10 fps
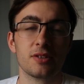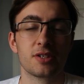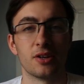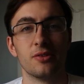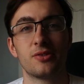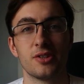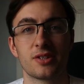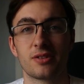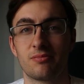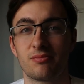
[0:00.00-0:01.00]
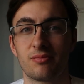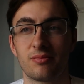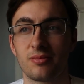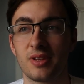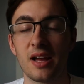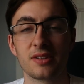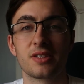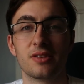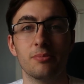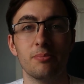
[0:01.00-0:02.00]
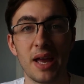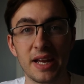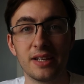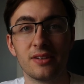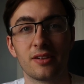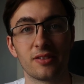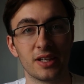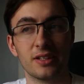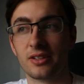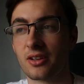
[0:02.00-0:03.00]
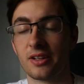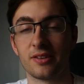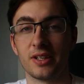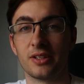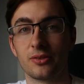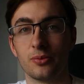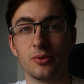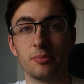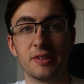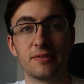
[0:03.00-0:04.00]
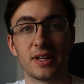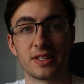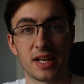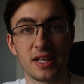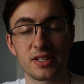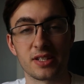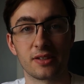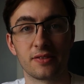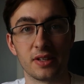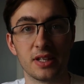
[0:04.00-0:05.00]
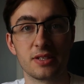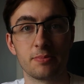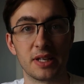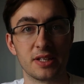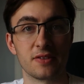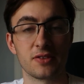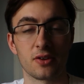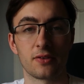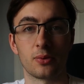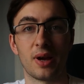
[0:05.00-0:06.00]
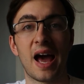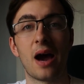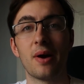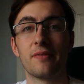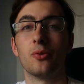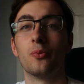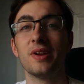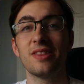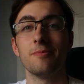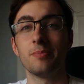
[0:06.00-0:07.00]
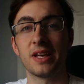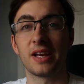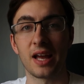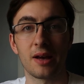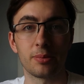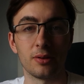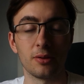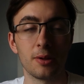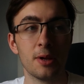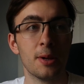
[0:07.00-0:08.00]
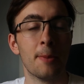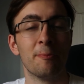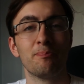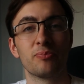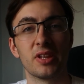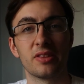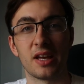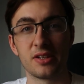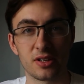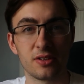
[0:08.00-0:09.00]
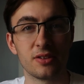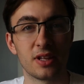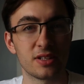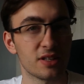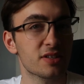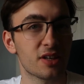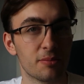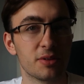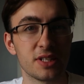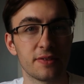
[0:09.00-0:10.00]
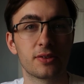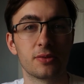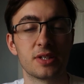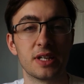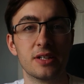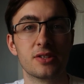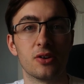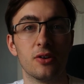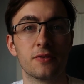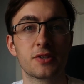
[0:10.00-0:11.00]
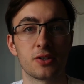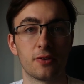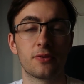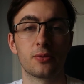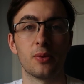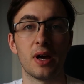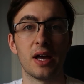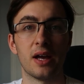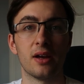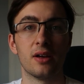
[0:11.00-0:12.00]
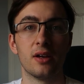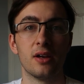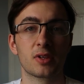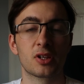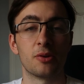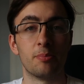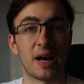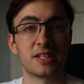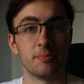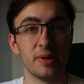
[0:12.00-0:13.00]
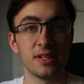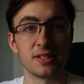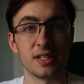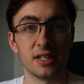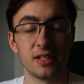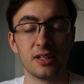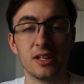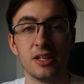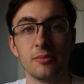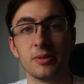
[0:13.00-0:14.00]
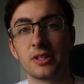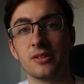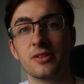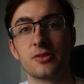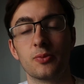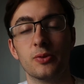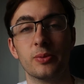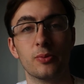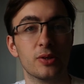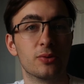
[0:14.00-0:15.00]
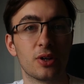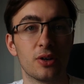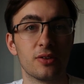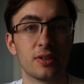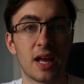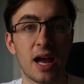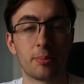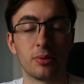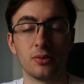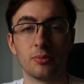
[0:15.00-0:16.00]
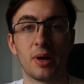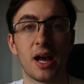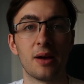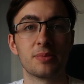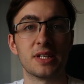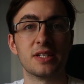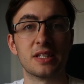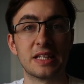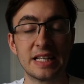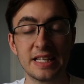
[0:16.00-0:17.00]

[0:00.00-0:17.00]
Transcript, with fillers: So, just that's the main thing that I think would be fantastic for this piece of software. However, with it being Apple, there do, there does come the difficulties of software compatibility because we we we all know that Apple perhaps isn't the